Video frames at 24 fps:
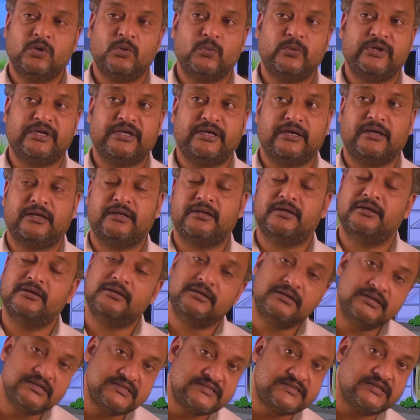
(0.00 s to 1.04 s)
We can
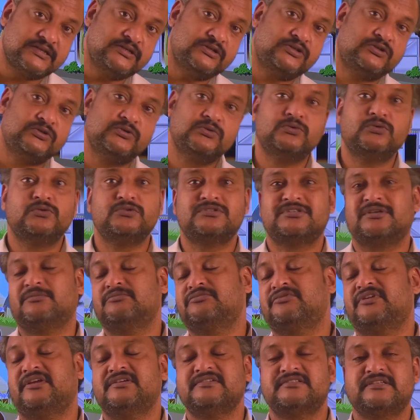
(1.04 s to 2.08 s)
listen to some
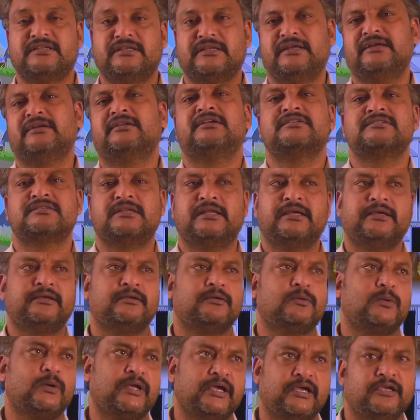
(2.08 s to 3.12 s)
things in English like
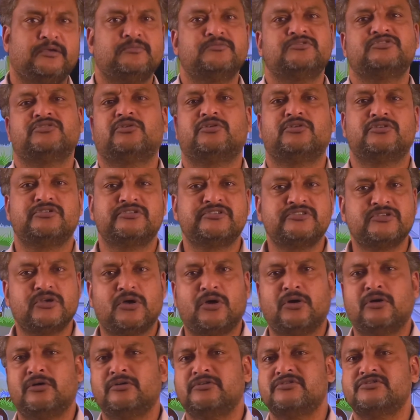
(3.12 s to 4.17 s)
rhymes or
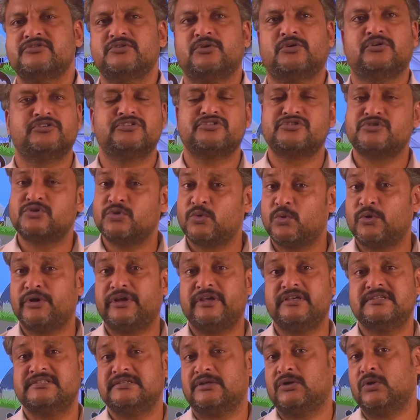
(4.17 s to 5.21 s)
songs or
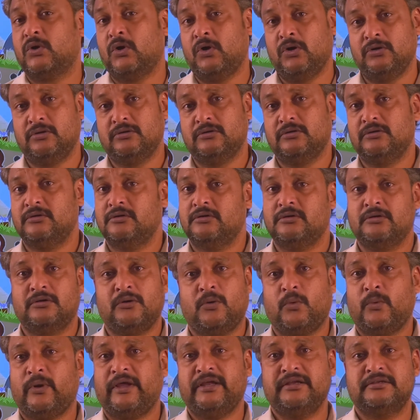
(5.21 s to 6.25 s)
stories and all.
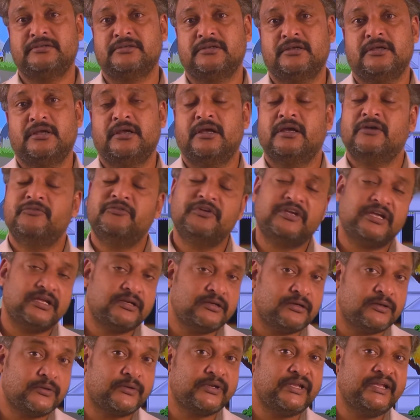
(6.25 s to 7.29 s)
Right? We
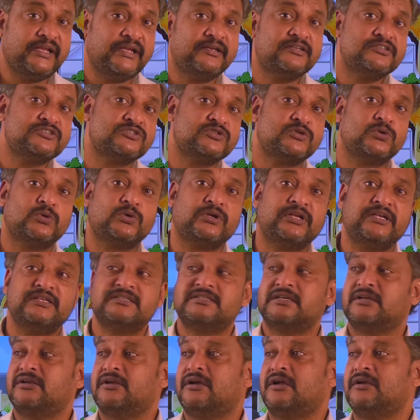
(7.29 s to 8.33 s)
can read stories
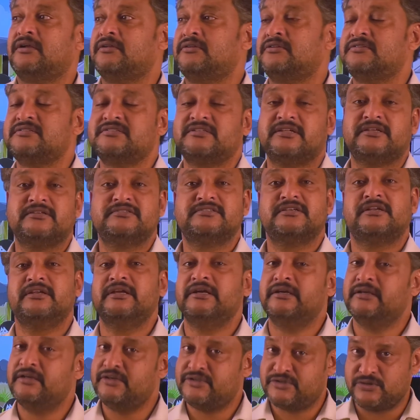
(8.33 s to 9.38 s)
and all other things in
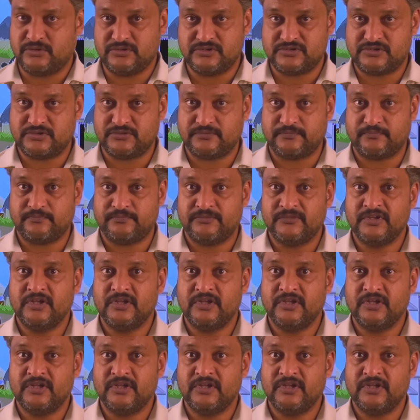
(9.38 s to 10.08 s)
English also.